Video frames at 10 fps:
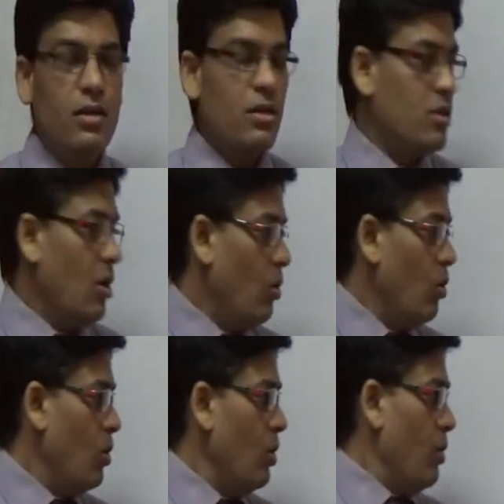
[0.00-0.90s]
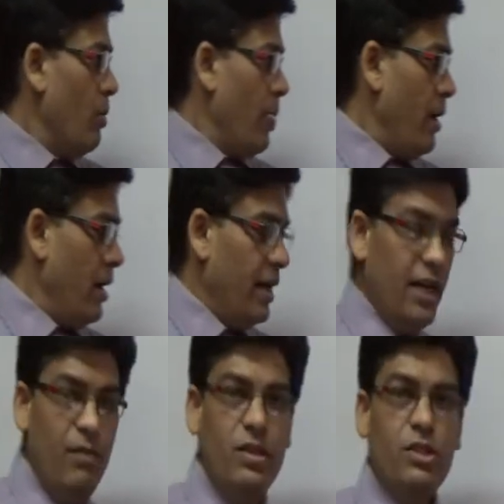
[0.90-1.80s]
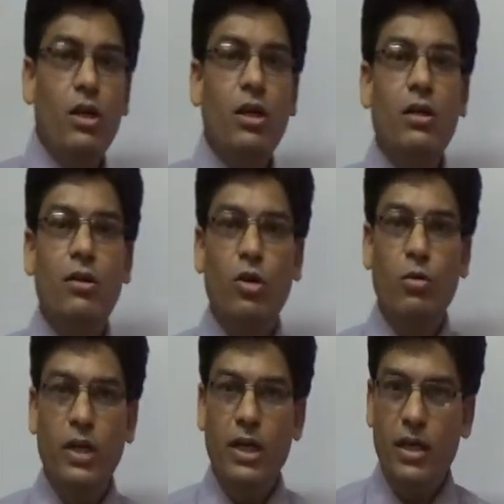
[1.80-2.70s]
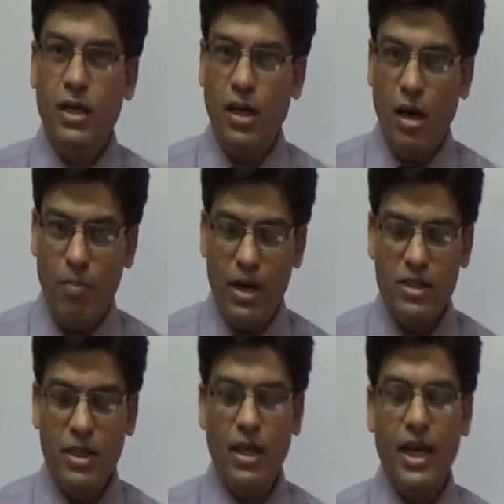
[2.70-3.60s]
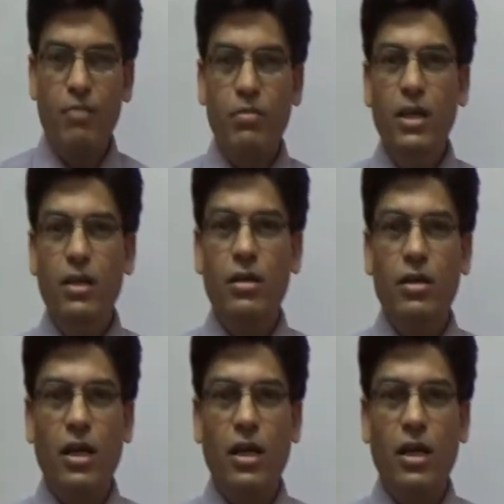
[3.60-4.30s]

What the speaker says: So, individual could be a person like me.